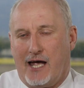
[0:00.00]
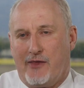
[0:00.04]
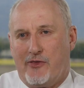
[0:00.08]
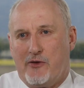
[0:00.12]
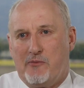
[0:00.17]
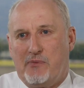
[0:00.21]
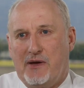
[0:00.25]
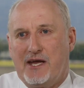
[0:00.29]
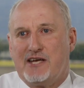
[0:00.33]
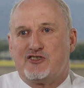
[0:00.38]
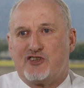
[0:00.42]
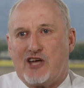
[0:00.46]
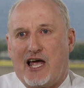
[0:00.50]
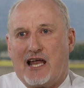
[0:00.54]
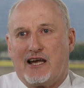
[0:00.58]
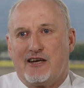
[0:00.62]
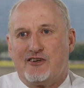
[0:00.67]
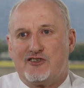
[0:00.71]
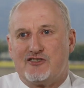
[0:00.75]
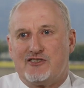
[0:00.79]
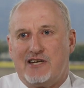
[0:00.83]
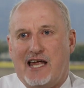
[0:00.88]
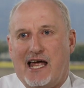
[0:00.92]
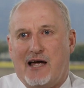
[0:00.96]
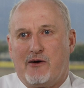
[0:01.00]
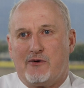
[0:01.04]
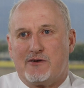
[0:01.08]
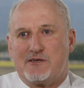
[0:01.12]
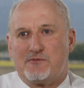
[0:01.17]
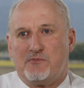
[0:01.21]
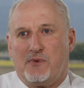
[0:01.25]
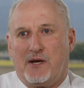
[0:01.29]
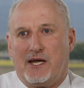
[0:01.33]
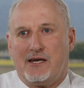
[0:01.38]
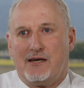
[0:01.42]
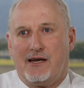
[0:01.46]
And the big challenge now
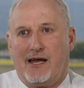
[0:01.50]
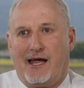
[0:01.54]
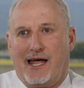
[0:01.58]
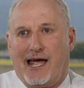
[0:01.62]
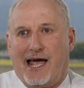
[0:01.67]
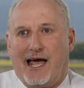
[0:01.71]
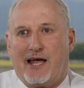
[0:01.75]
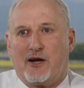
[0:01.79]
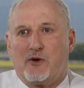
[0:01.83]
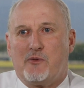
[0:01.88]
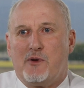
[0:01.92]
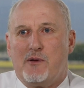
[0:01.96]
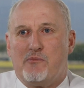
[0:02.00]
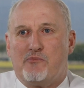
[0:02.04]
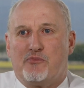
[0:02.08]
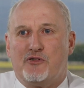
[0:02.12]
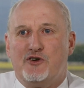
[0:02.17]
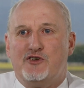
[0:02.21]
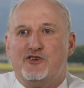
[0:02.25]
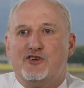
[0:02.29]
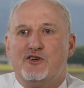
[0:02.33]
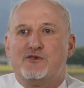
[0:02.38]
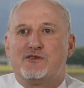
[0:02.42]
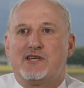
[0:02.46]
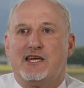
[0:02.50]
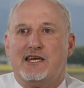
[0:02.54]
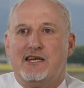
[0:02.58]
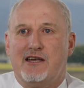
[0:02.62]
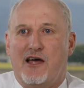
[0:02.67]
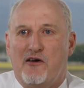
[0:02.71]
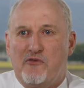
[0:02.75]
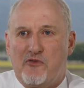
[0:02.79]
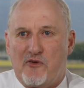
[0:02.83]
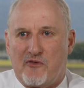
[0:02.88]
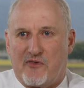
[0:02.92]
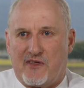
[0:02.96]
has been how do we produce
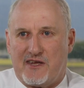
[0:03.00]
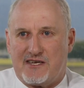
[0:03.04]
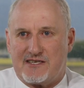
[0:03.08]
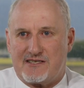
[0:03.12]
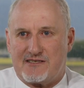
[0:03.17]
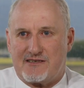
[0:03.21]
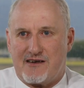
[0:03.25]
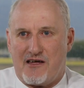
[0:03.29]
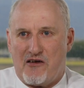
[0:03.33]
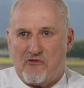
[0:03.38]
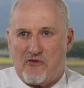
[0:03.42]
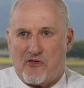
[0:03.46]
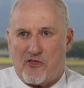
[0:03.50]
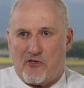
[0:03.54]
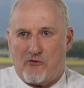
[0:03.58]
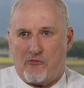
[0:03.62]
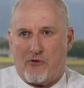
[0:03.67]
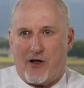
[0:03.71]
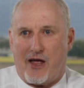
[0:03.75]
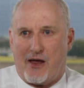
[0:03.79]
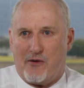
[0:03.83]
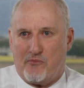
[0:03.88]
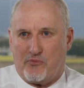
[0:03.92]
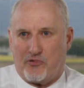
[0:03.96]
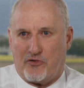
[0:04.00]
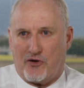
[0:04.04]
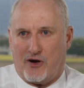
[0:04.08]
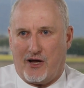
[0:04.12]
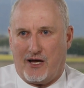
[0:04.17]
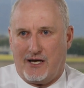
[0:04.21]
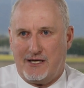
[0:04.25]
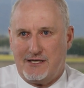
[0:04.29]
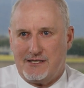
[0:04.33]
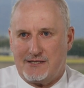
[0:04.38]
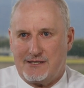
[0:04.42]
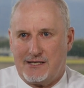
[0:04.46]
enough of this stuff at the right
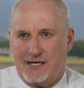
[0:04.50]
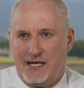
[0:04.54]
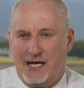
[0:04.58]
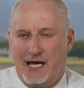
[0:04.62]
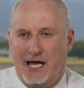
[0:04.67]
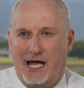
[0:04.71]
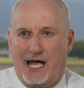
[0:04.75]
price?